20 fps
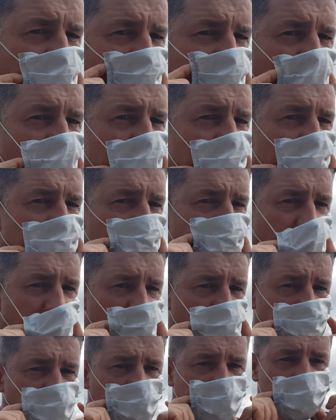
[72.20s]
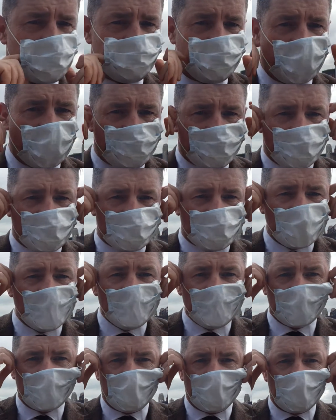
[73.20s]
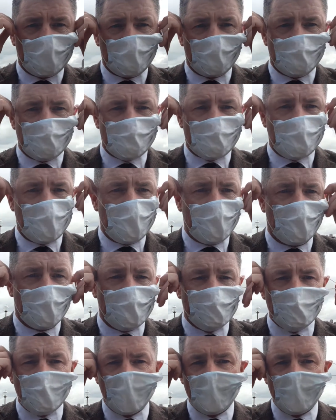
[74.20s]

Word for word: protection from that because vapors can get in the side.